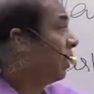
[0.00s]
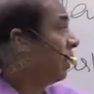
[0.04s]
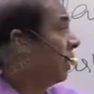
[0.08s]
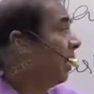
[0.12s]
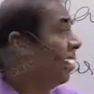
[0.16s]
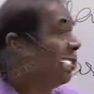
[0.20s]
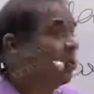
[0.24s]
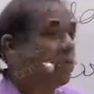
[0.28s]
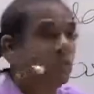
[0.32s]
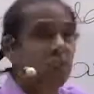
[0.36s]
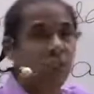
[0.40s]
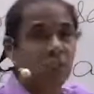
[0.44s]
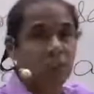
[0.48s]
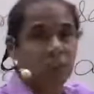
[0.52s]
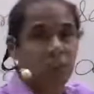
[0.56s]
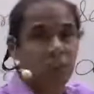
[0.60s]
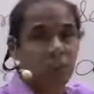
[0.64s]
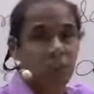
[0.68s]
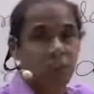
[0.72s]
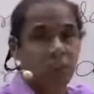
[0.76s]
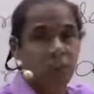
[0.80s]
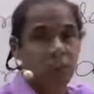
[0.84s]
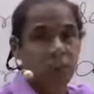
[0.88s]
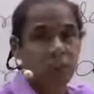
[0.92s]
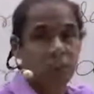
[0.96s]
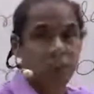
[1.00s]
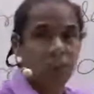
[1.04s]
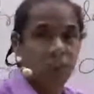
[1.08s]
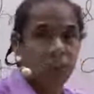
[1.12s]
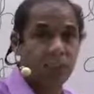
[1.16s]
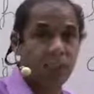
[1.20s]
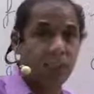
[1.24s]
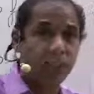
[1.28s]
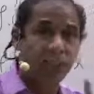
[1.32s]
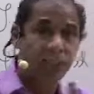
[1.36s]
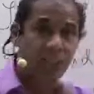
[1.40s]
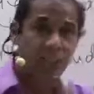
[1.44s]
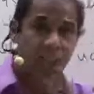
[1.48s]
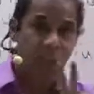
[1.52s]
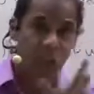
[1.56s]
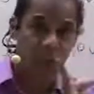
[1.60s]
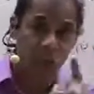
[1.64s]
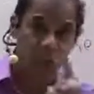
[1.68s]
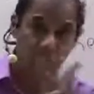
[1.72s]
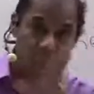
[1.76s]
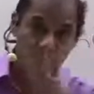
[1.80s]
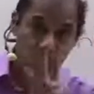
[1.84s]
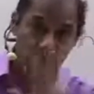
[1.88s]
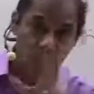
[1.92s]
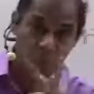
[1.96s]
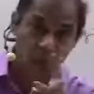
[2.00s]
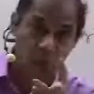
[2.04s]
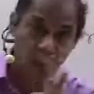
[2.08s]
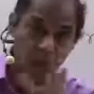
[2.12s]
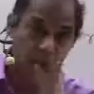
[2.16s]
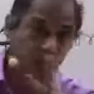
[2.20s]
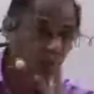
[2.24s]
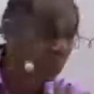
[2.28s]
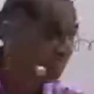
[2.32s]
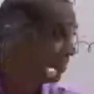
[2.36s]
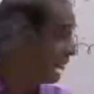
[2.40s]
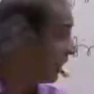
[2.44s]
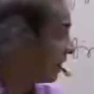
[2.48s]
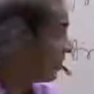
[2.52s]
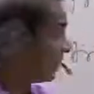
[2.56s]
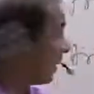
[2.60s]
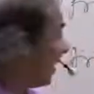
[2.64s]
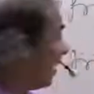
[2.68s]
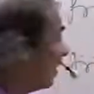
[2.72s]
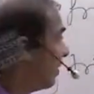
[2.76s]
with the special verb. Said, said to. Both will change